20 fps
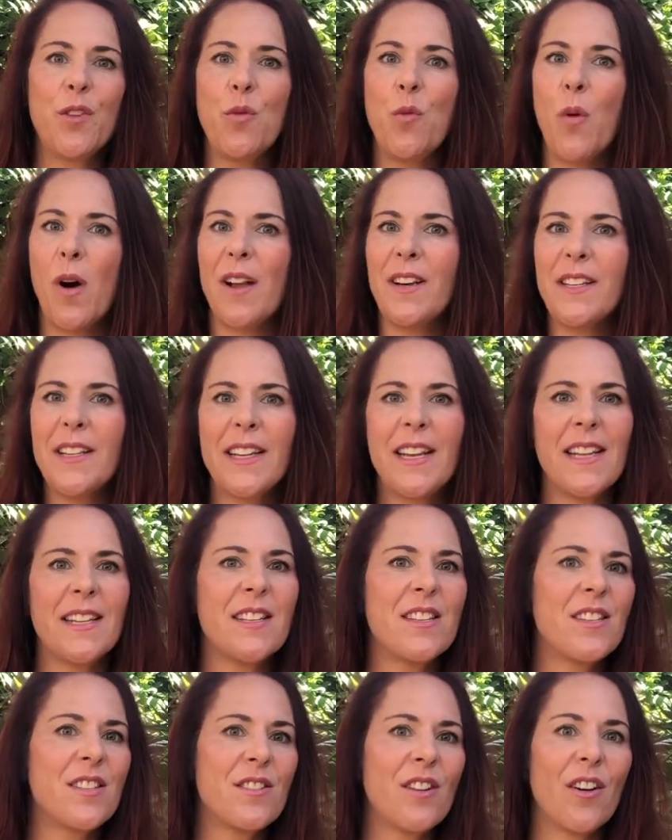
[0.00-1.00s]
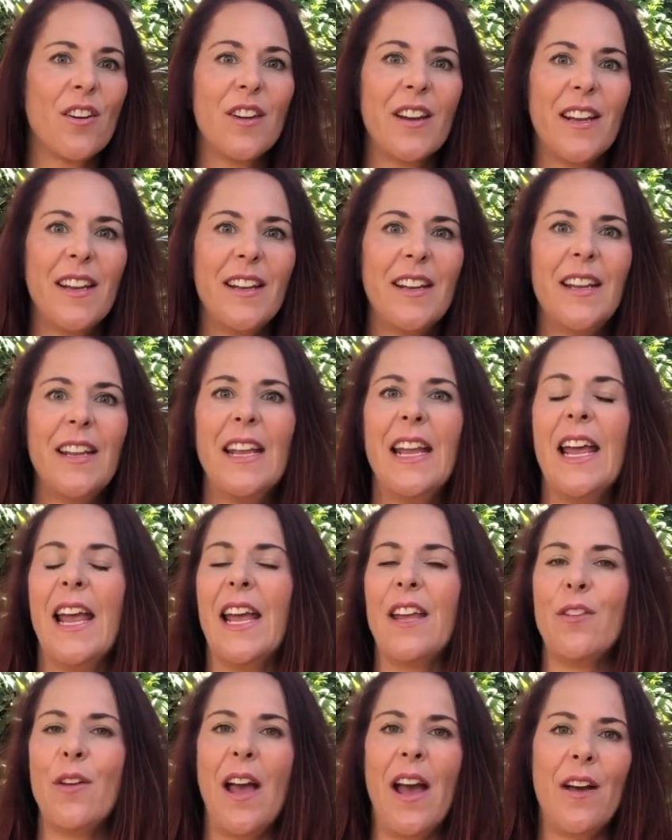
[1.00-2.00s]
you want to get started
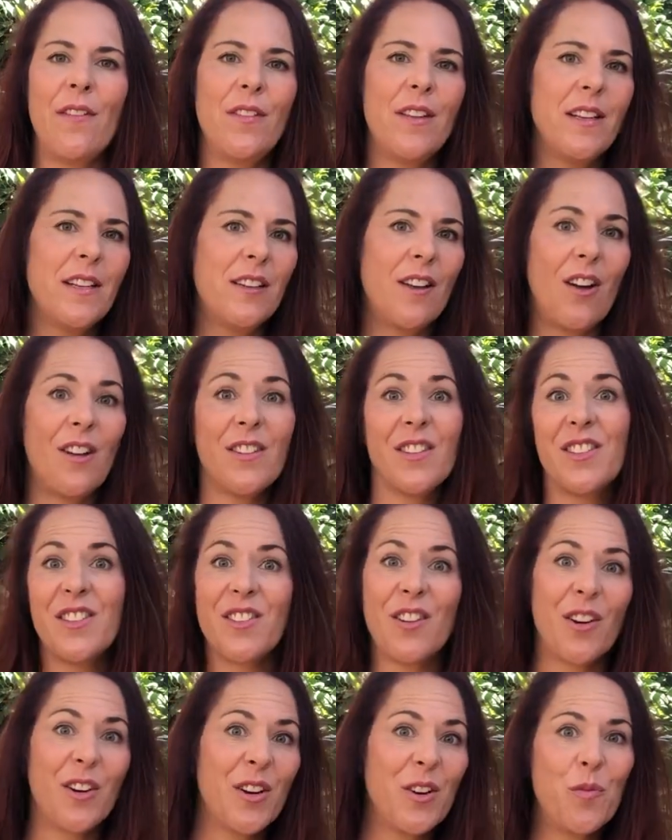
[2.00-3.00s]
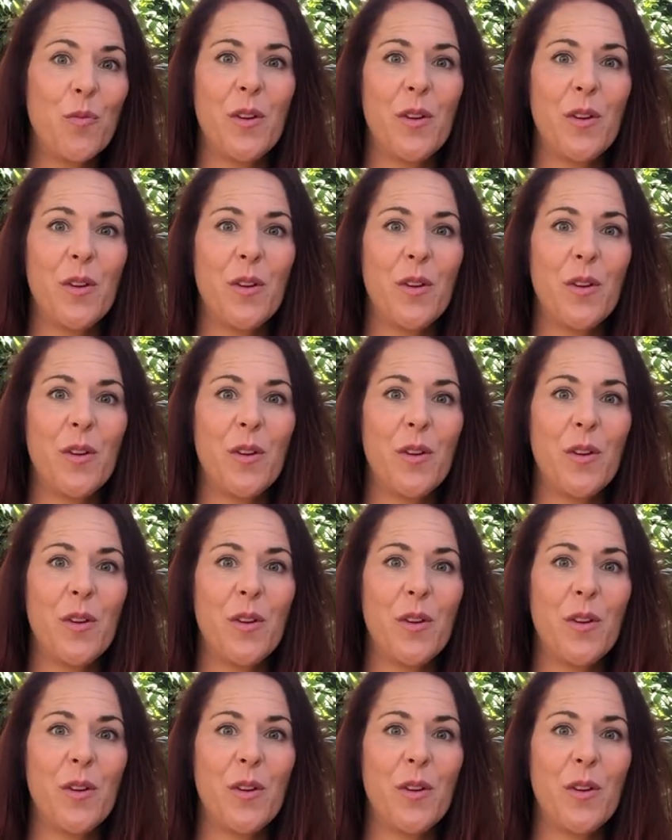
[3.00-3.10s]
and you haven't gotten started